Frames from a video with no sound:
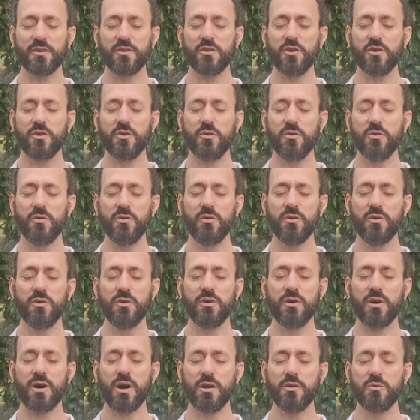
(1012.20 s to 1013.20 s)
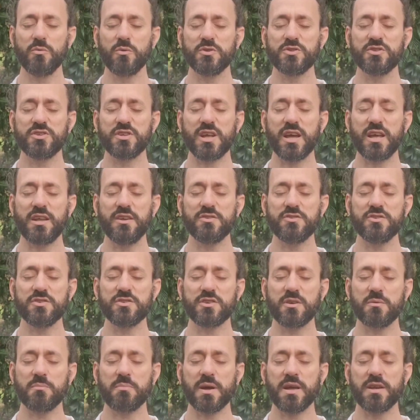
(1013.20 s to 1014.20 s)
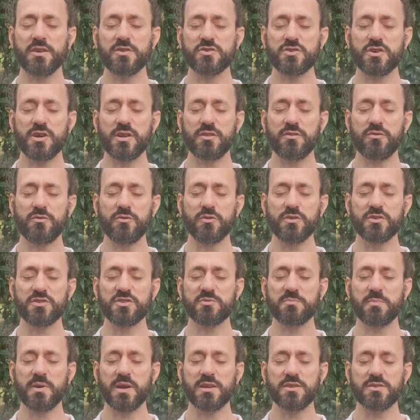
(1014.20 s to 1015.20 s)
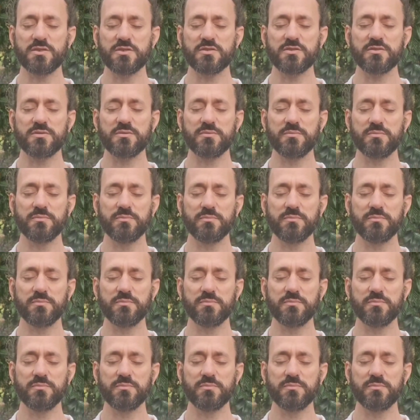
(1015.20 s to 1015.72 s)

No unwanted energies can penetrate through this space.